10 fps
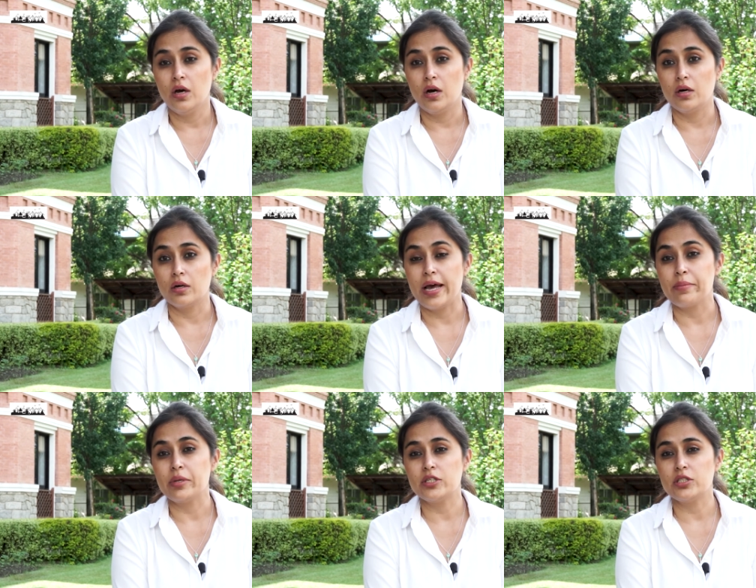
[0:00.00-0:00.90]
uh,
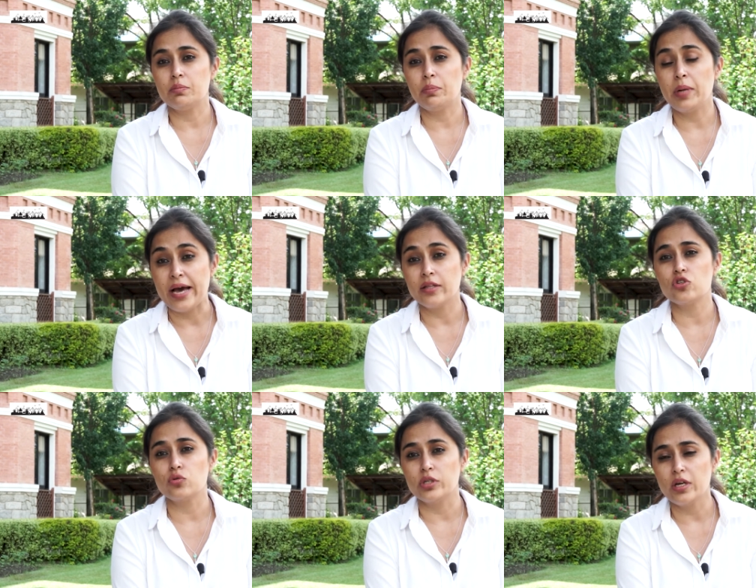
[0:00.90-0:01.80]
climate plans
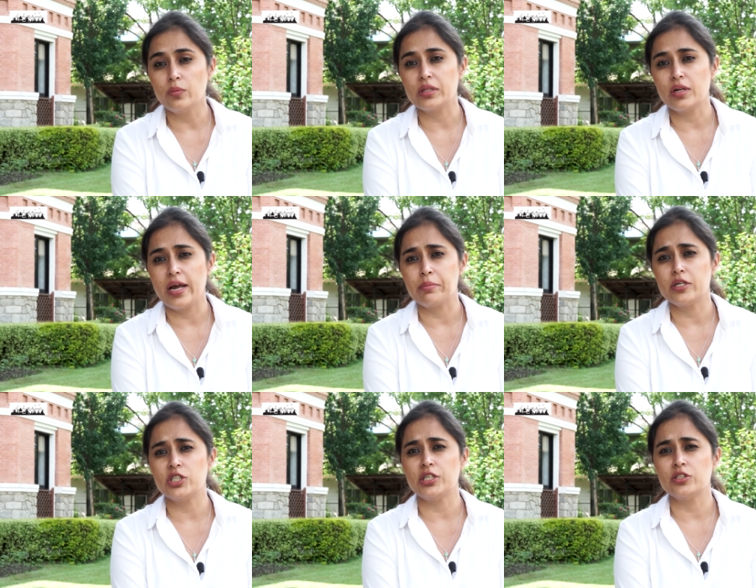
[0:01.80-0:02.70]
to deal with climate
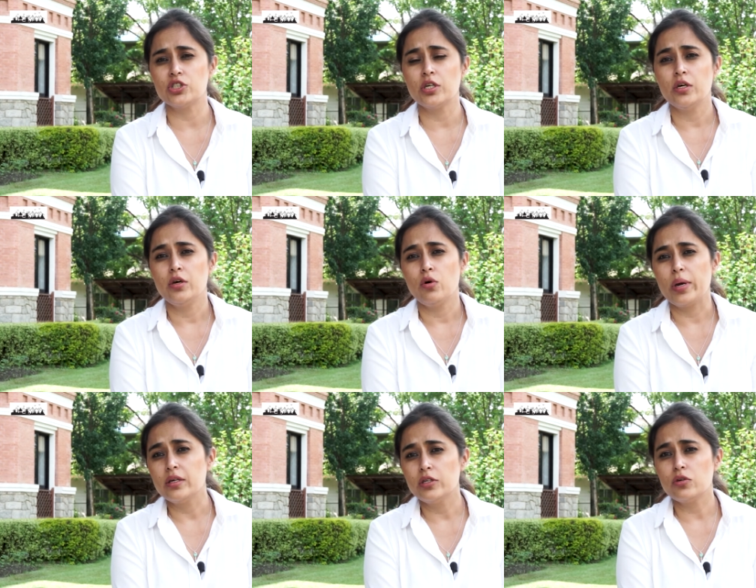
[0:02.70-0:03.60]
change,
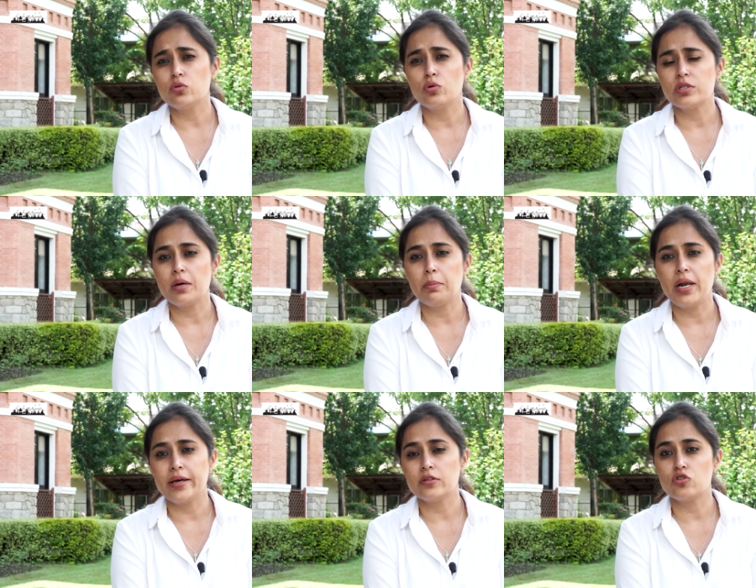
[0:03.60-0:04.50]
whether they, those are
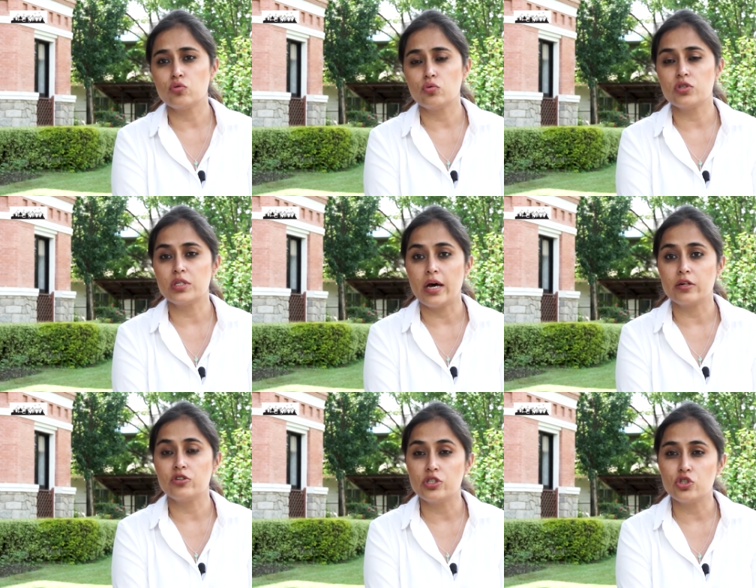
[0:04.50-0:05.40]
plans to start
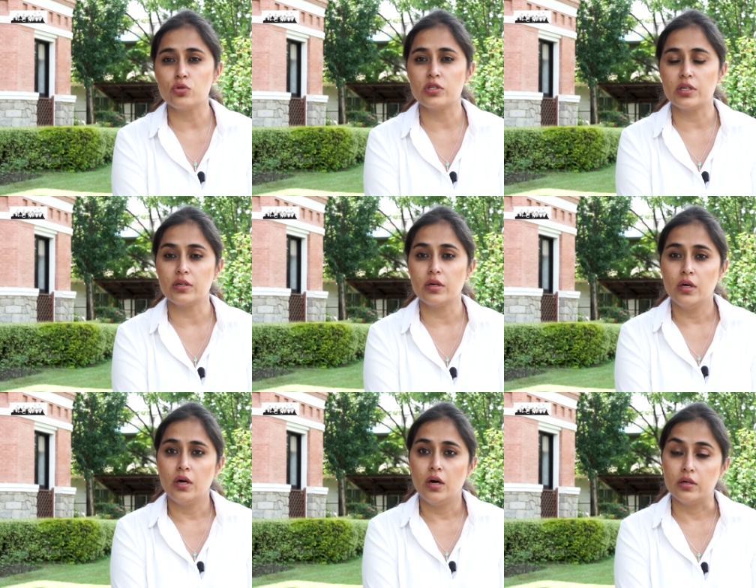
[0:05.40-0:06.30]
reducing
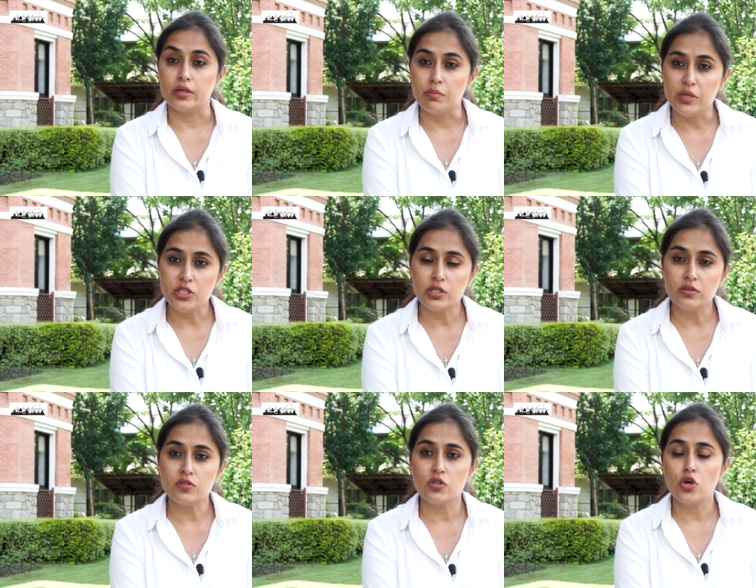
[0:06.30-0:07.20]
uh,
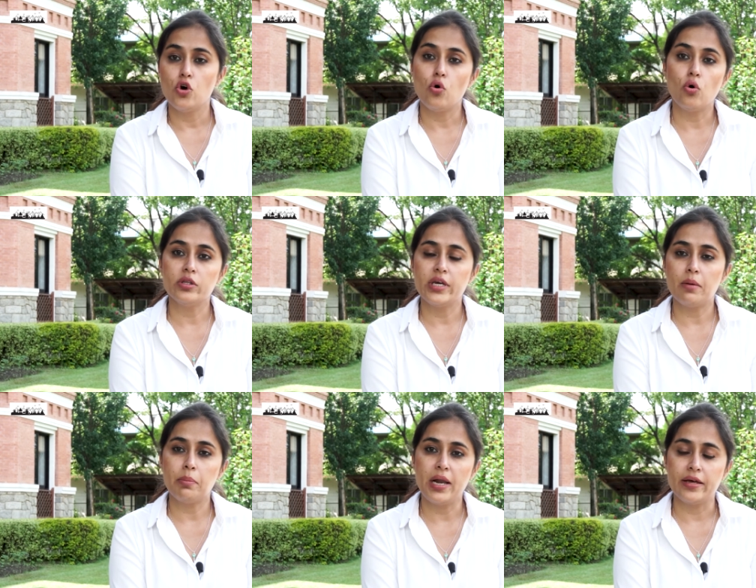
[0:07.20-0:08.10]
emissions or they are
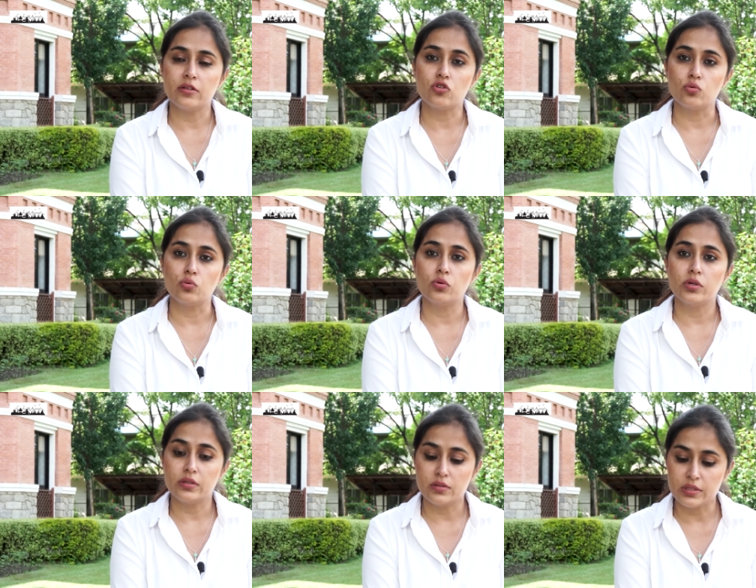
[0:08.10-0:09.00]
plans to
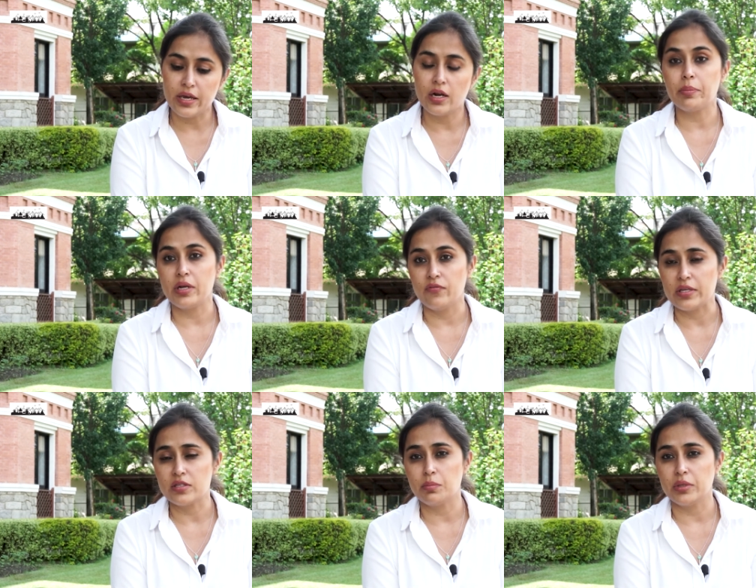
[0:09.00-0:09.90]
scale up
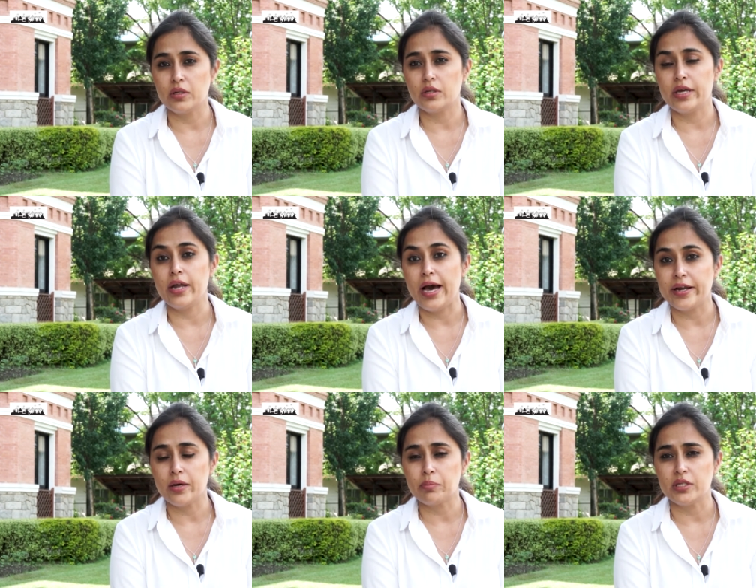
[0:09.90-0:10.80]
investment in
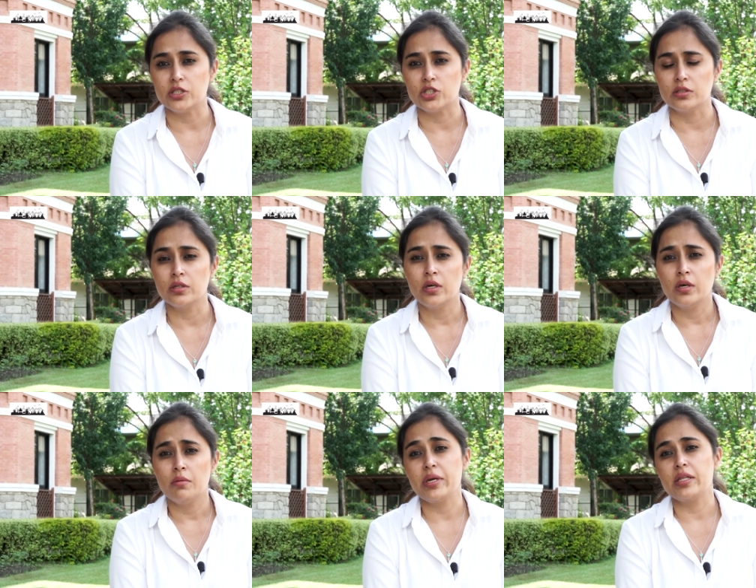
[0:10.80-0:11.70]
adaptation,
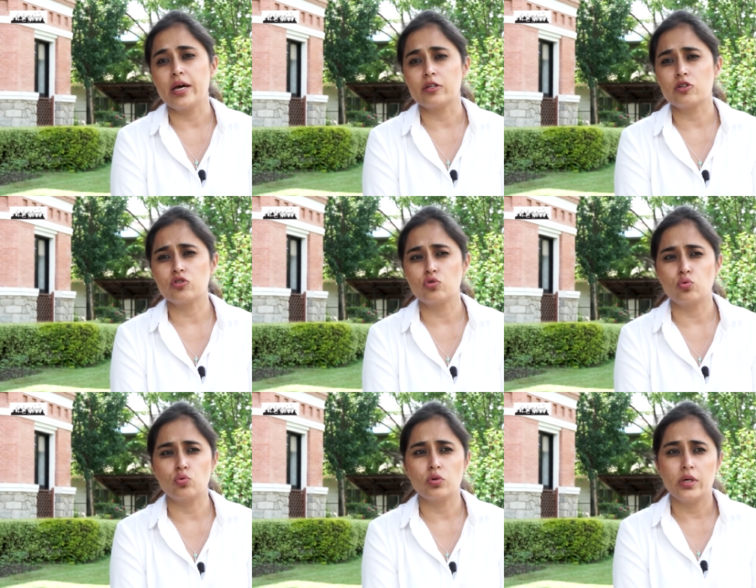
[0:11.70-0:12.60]
be that
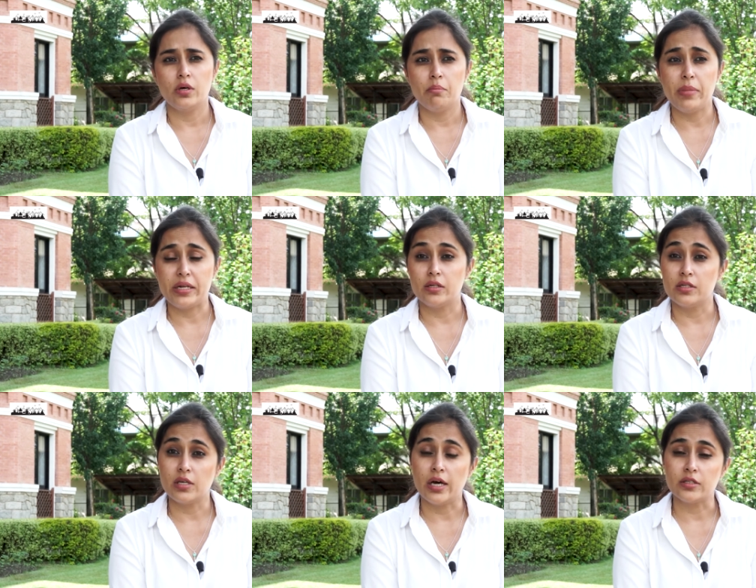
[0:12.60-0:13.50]
through better
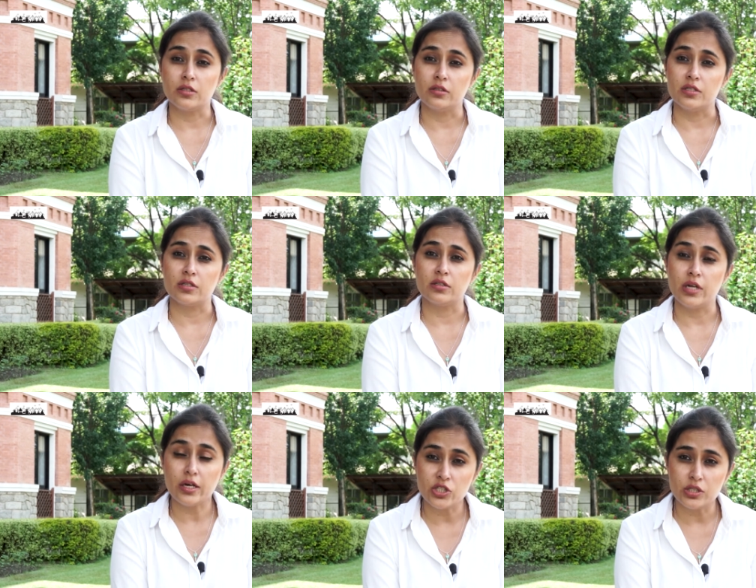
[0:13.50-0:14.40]
disaster risk
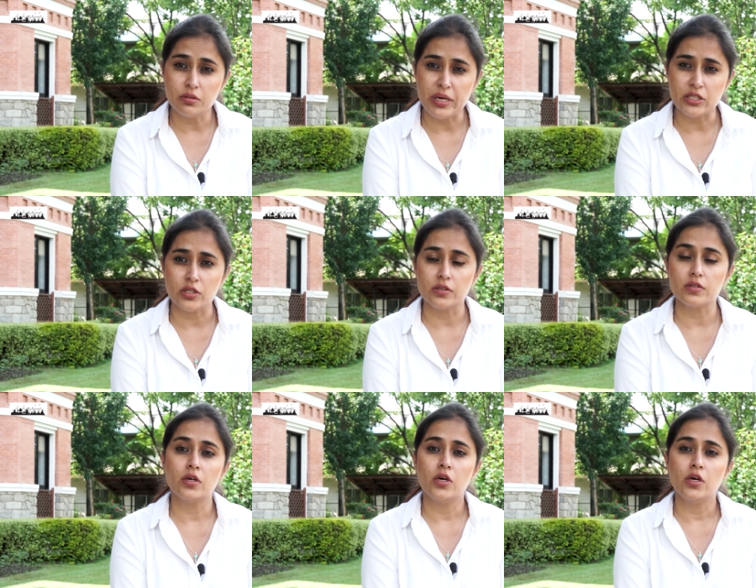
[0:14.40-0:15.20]
reduction measures